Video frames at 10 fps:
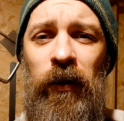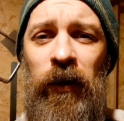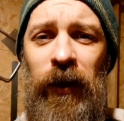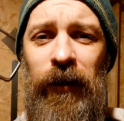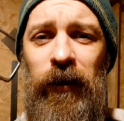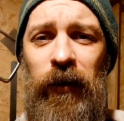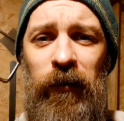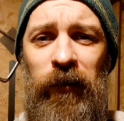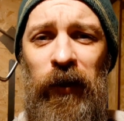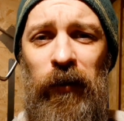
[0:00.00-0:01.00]
in the
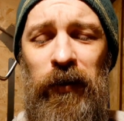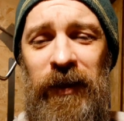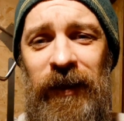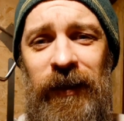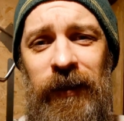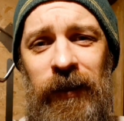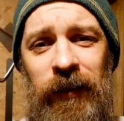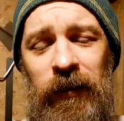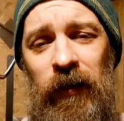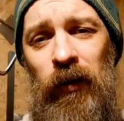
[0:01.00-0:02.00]
video on Saturday
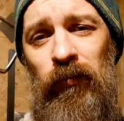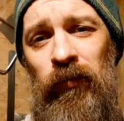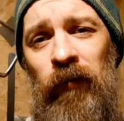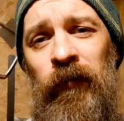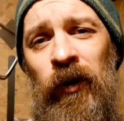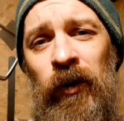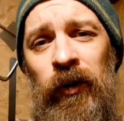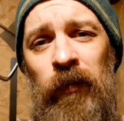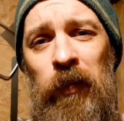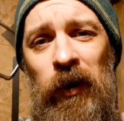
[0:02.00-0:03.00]
that I'd rough cut
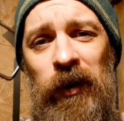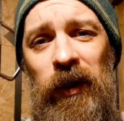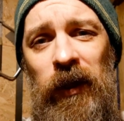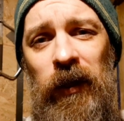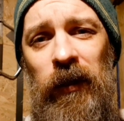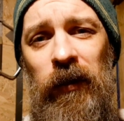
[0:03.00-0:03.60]
the body